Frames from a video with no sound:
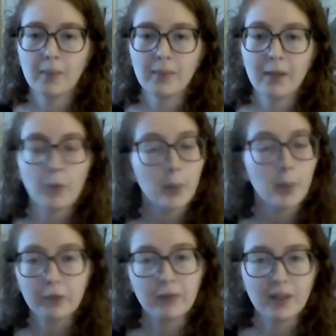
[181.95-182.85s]
If a
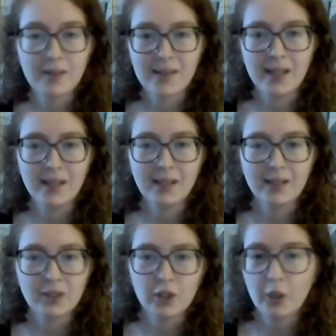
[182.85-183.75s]
poet feels like
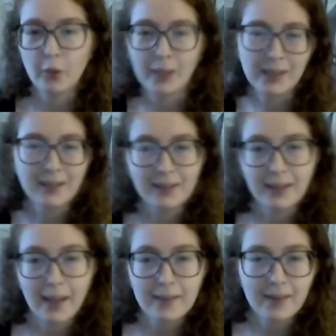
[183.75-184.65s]
you don't
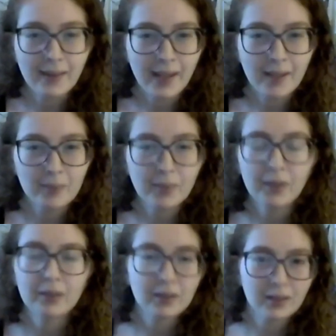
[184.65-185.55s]
get them,
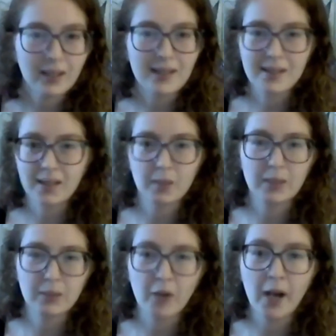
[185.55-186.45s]
it's going to
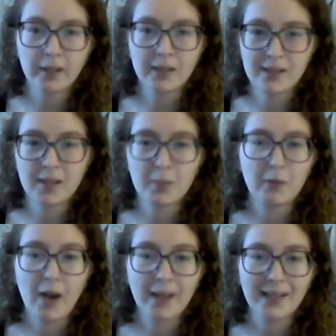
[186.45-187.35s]
be
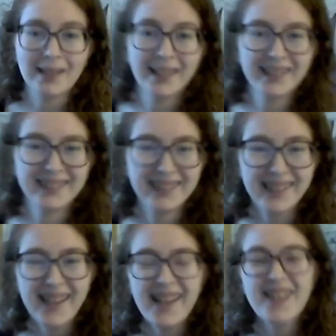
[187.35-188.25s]
rocky.
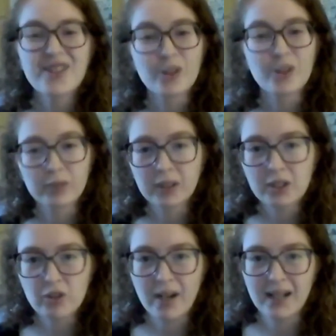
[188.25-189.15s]
So
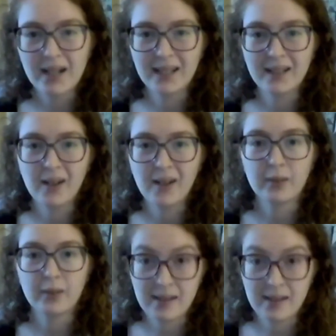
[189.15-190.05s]
really try to get on
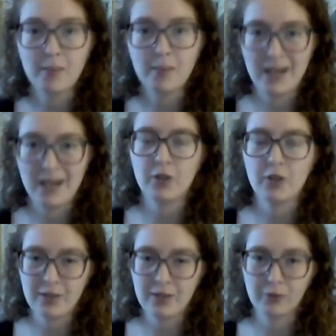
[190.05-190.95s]
the same page
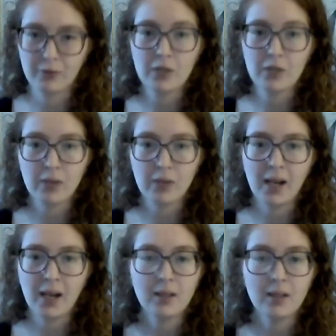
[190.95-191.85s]
as early as you
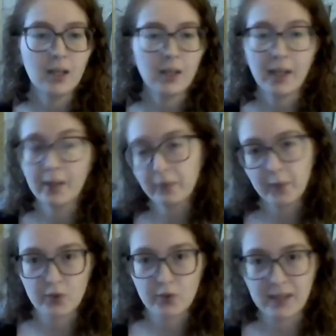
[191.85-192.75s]
can, like
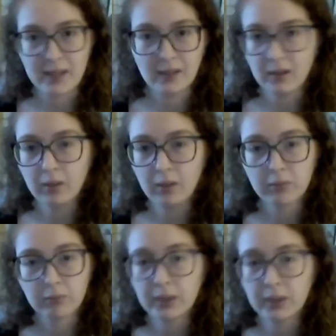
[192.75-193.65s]
first or second call.
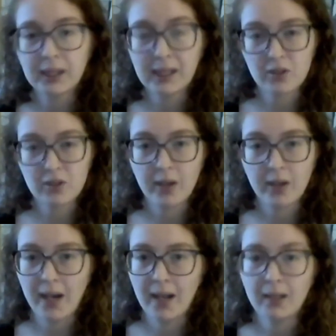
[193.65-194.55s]
Really get into their
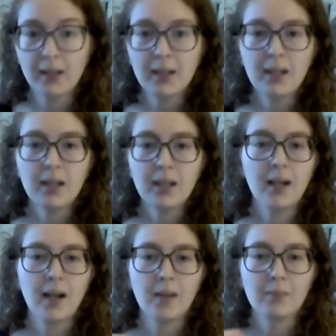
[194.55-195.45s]
head,
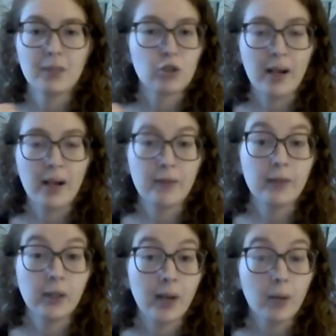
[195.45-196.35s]
and try to
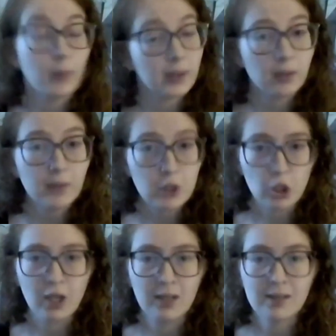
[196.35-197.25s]
figure out what their
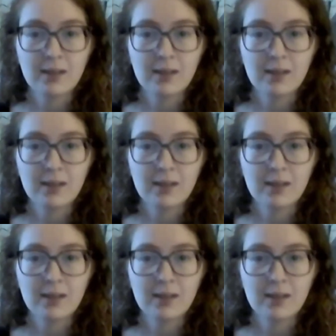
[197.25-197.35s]
vision is.